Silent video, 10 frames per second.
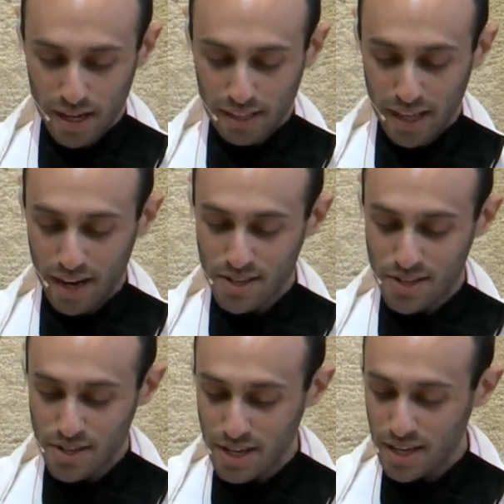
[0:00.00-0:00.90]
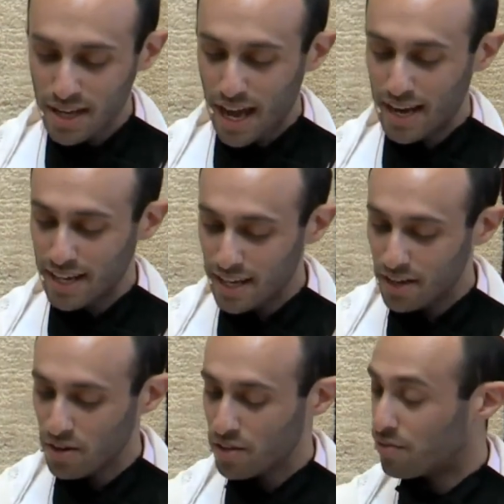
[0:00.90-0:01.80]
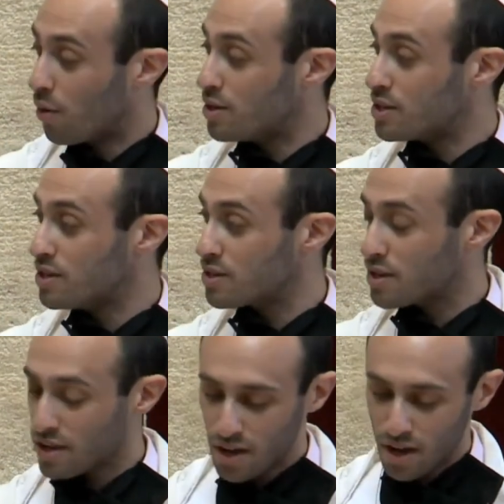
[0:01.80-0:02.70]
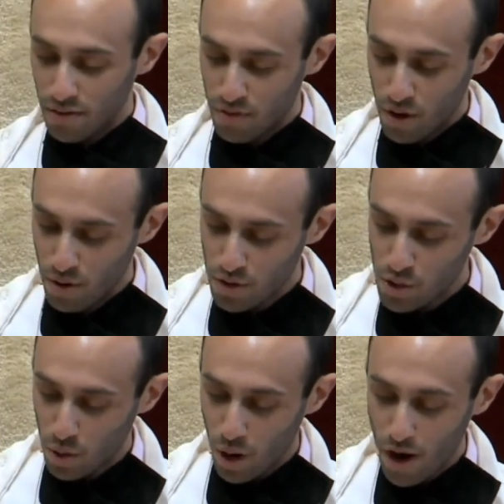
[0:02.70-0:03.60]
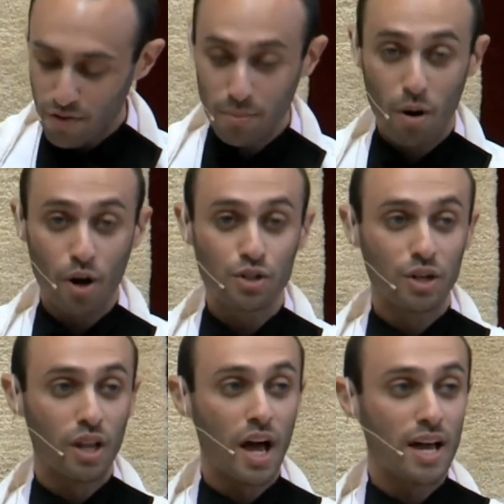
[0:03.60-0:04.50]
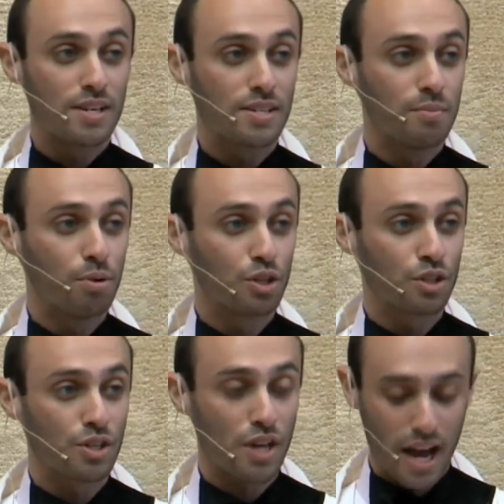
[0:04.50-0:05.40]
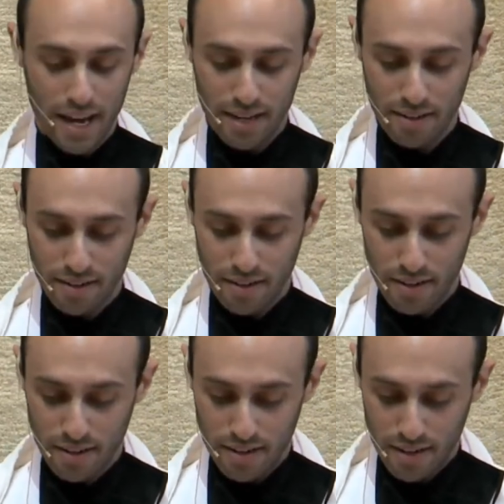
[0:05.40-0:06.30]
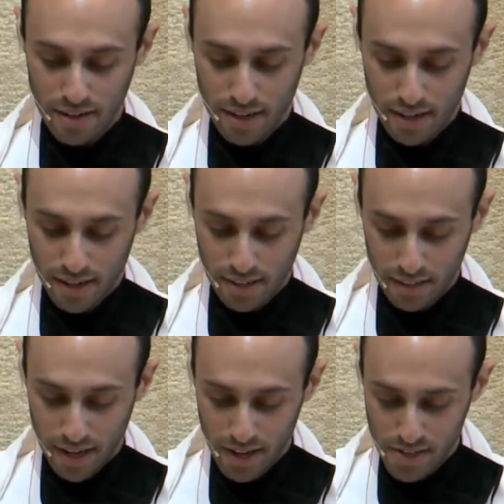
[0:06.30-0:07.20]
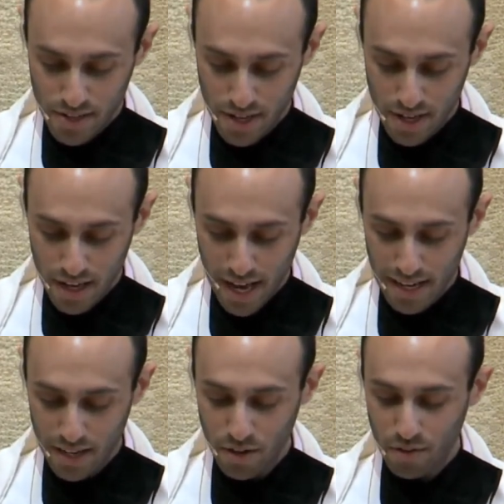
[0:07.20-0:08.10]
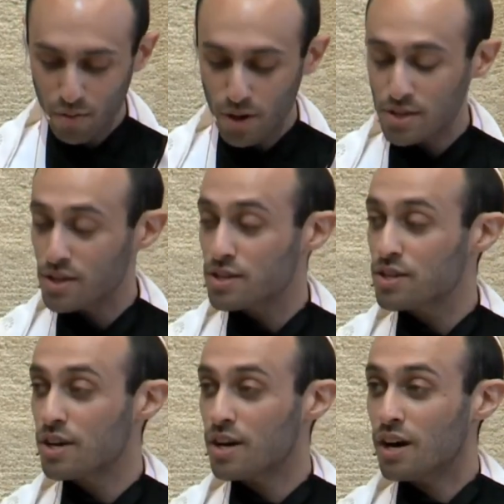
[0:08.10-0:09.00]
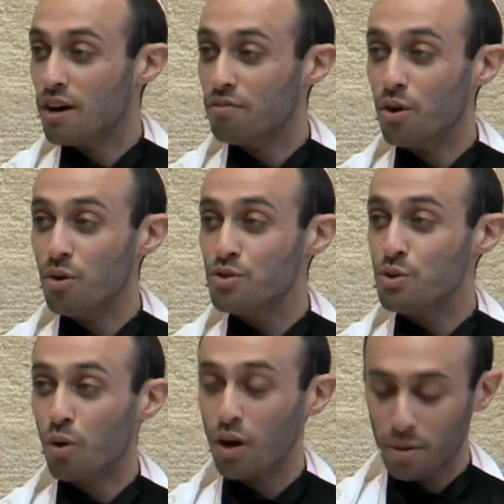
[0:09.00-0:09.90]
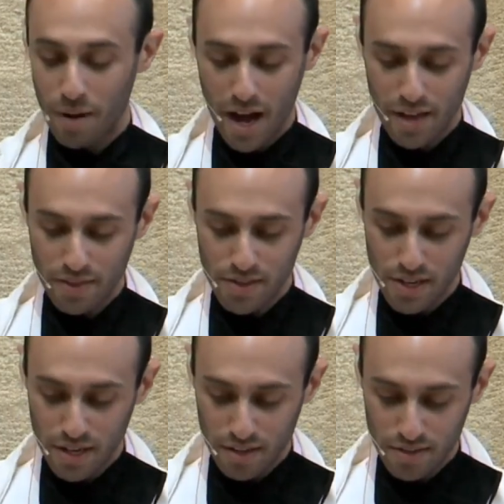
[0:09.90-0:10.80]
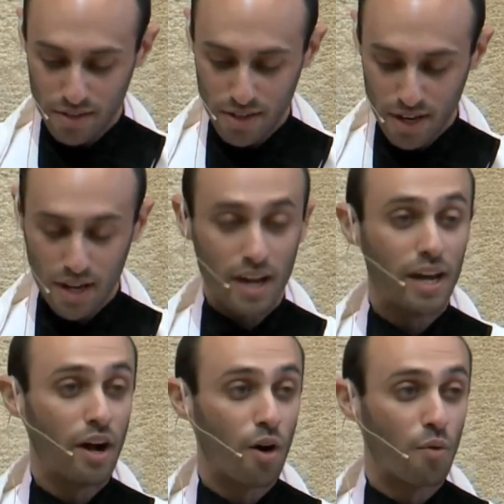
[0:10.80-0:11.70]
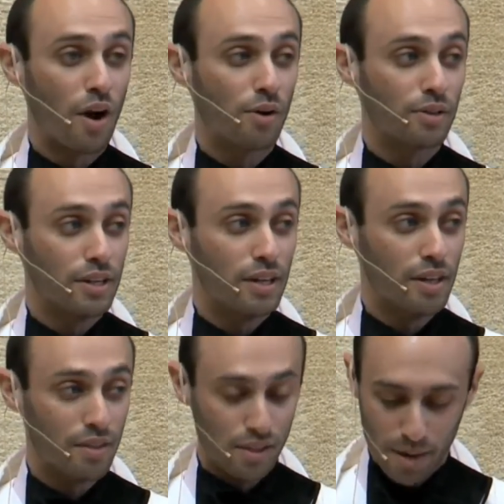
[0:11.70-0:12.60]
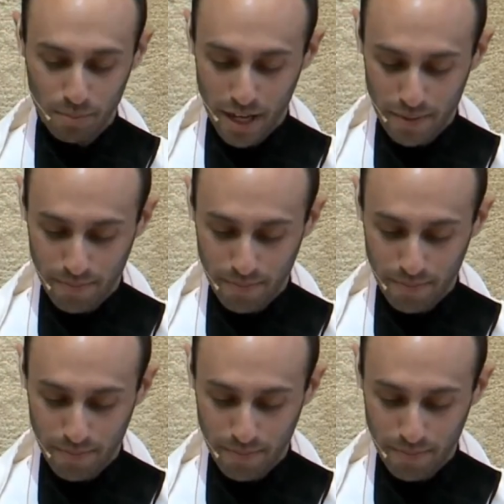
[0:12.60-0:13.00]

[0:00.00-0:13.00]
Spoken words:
Let us see and hear the voices of those who are often marginalized and pushed aside. Let us see and hear the voices of those who work behind the scenes and are rarely in the limelight.